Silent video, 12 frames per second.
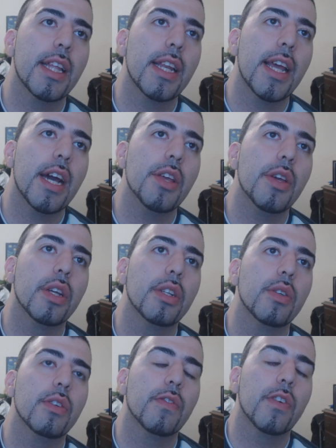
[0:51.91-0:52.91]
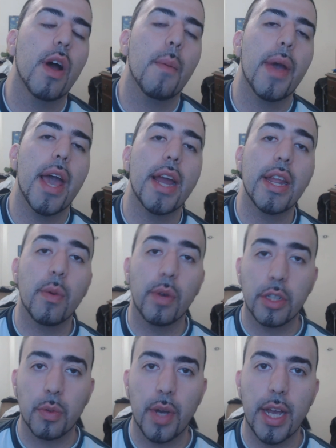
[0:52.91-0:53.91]
that now you can do it from any
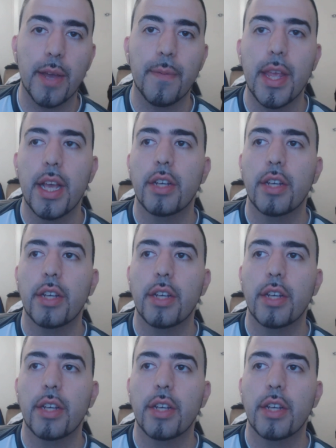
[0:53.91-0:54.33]
which way.